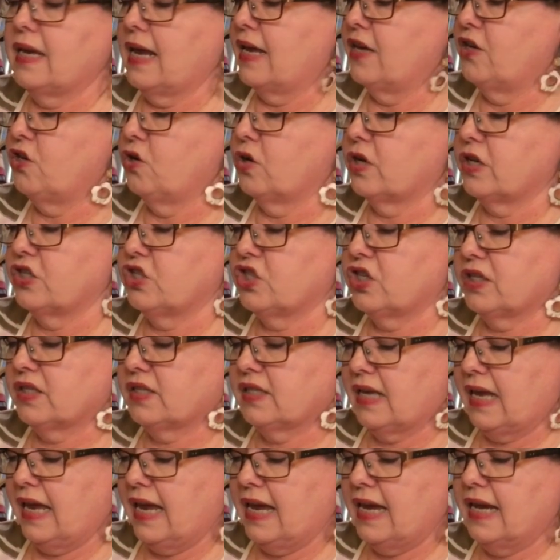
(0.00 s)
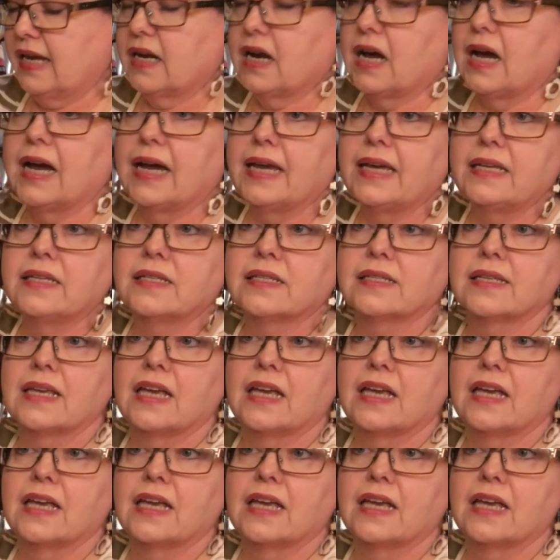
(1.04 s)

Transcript: and you can just add ice